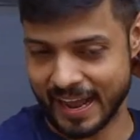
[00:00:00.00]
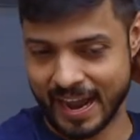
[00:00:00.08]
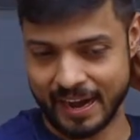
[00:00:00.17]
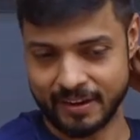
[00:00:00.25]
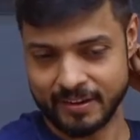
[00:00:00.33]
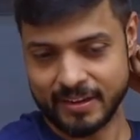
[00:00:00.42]

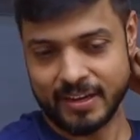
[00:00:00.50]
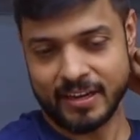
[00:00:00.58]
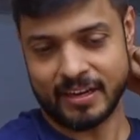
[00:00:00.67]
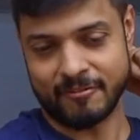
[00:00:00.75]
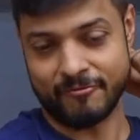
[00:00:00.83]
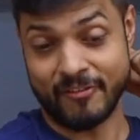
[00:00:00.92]
add,
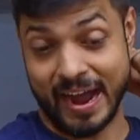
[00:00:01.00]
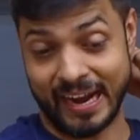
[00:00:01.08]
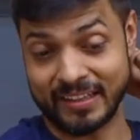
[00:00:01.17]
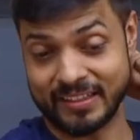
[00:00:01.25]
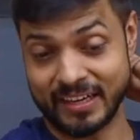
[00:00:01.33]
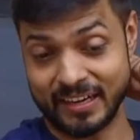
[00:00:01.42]
why
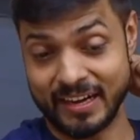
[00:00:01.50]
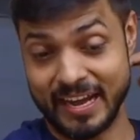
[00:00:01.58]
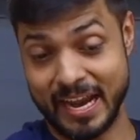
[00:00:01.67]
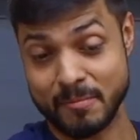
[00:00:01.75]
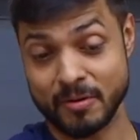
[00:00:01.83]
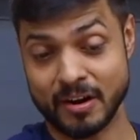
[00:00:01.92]
the
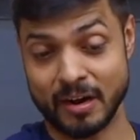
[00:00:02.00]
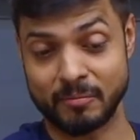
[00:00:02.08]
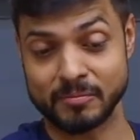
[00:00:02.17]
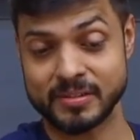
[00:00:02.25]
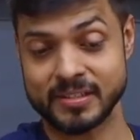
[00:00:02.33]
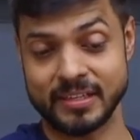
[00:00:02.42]
name
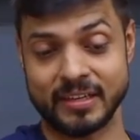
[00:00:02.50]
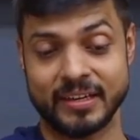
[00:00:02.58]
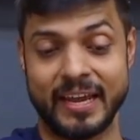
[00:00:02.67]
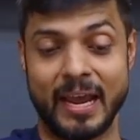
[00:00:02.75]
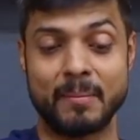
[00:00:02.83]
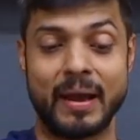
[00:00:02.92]

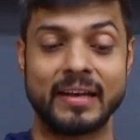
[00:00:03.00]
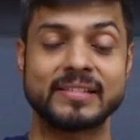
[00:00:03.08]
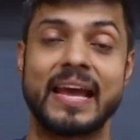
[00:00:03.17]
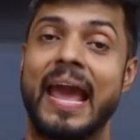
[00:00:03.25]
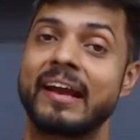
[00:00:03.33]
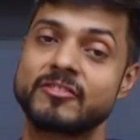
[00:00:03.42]
came as
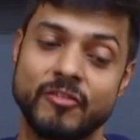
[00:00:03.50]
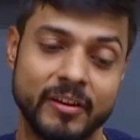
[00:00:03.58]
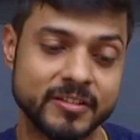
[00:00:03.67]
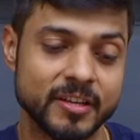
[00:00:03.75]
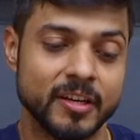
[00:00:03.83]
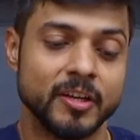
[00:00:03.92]

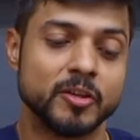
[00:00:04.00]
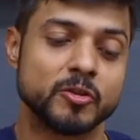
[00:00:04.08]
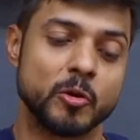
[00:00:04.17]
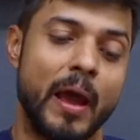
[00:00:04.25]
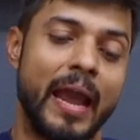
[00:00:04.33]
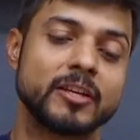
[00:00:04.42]
X-rays. So
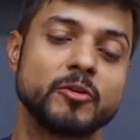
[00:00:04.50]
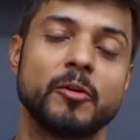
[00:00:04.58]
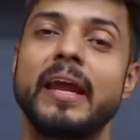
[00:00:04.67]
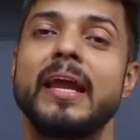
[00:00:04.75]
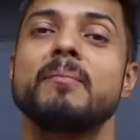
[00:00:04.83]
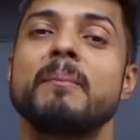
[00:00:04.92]

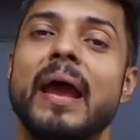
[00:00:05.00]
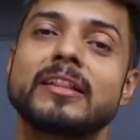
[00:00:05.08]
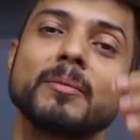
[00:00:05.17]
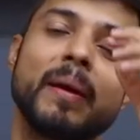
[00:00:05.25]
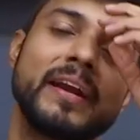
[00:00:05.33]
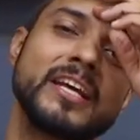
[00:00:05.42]
actually in
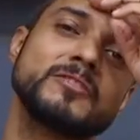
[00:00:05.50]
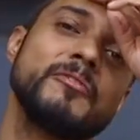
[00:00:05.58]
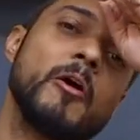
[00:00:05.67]
mathematics we